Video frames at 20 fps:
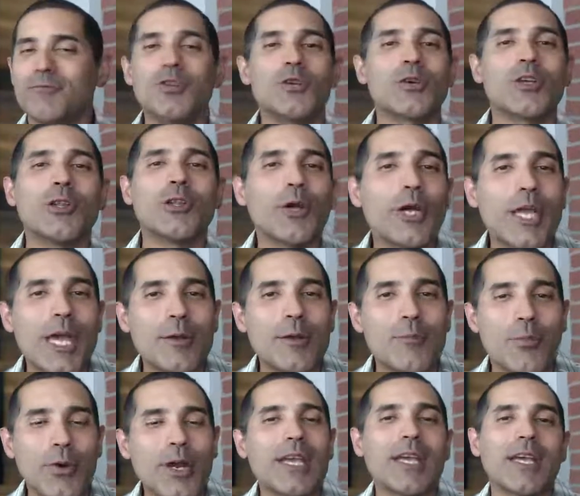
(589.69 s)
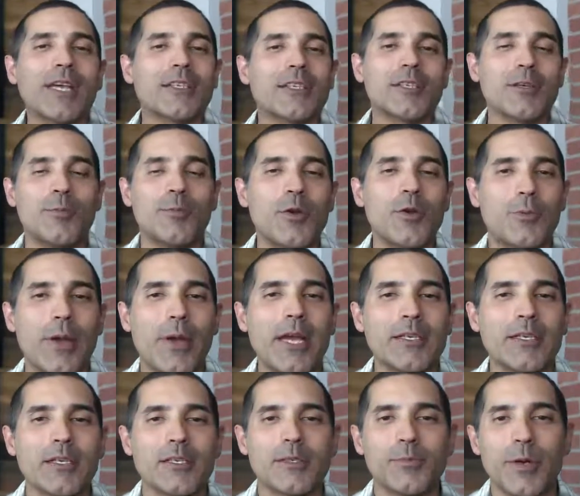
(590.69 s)
look at bringing in some new
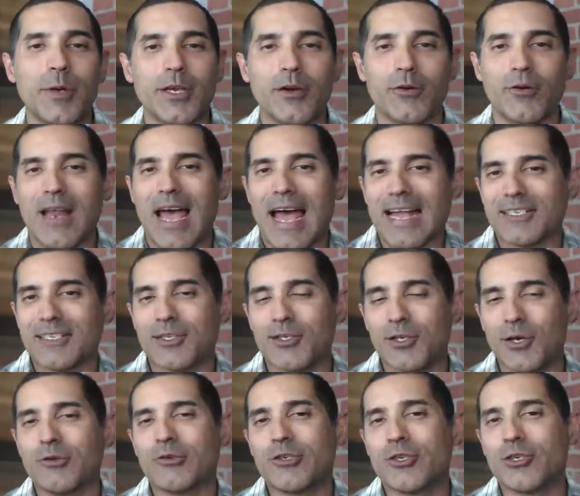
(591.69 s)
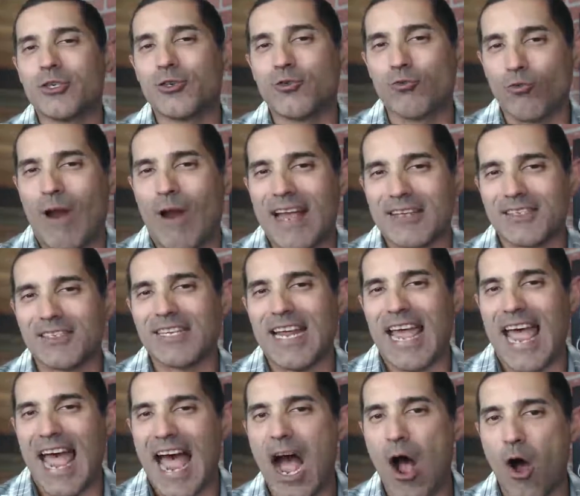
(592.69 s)
patients, but you're not so stressed
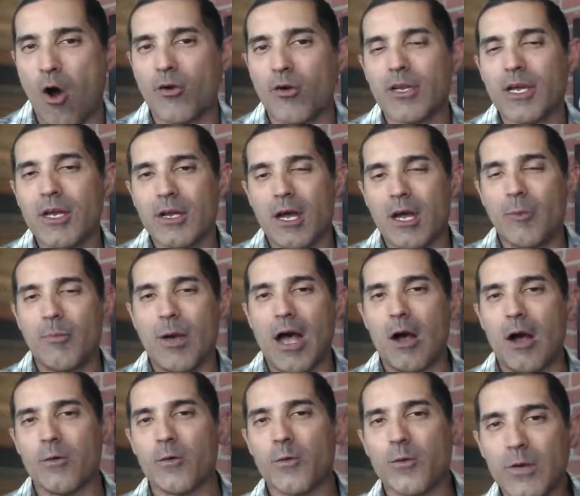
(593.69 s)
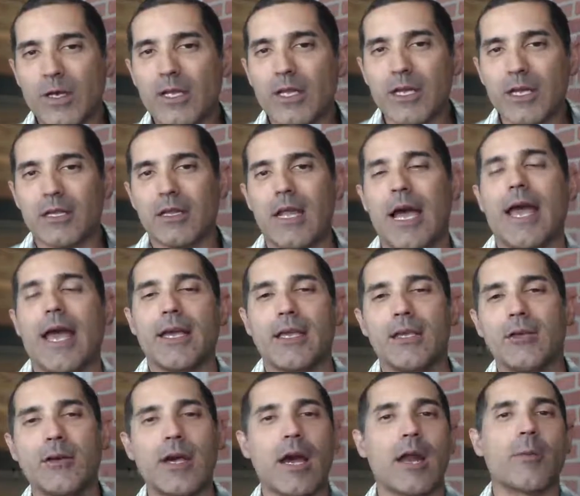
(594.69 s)
out about feeling
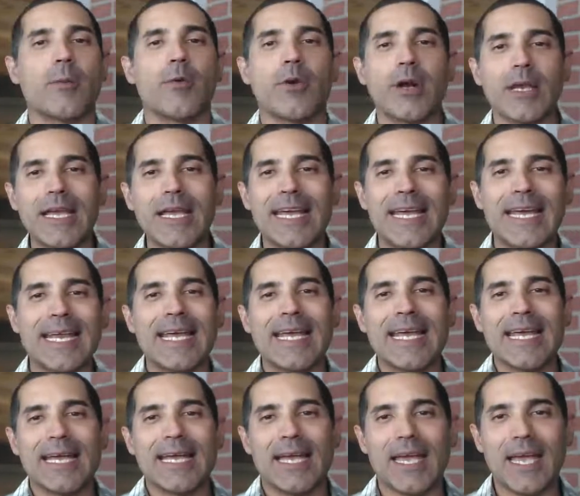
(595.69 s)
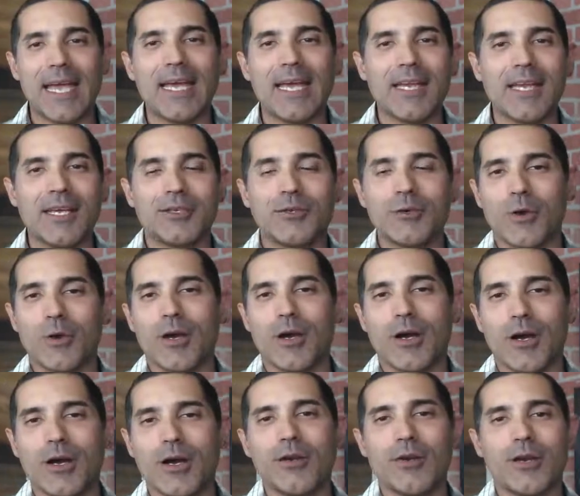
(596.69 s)
like you got to bring in 80 to
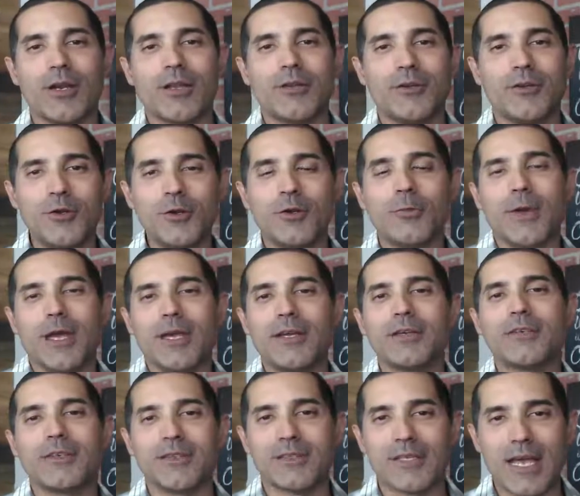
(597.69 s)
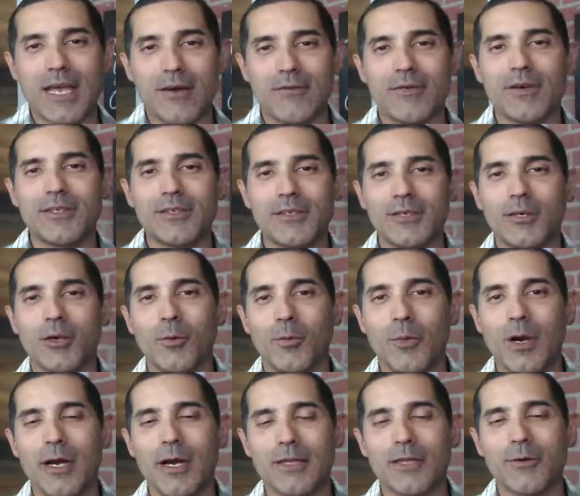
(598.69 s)
100 new patients every single
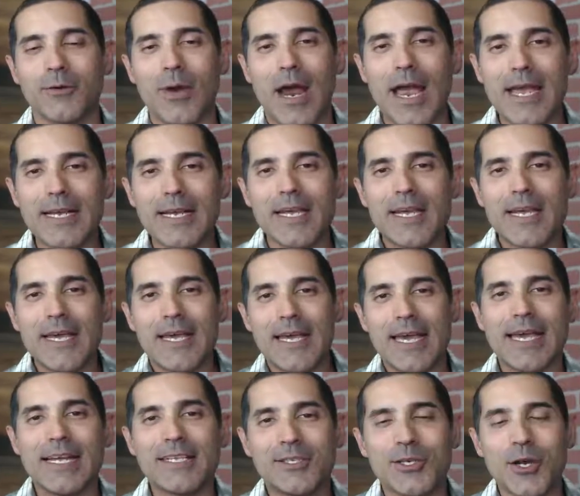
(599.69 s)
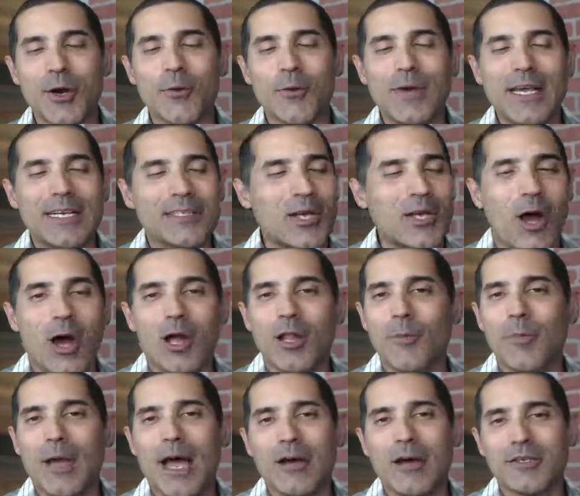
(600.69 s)
month, right? And so it's
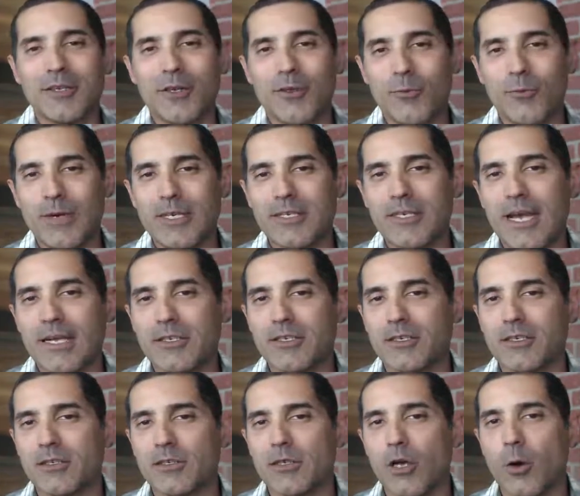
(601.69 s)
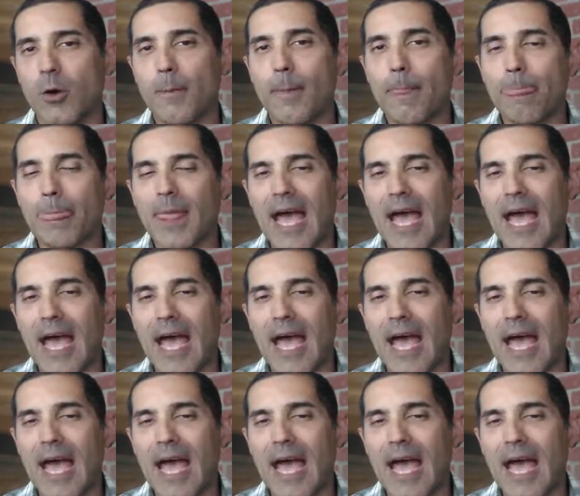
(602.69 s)
all about the retention. So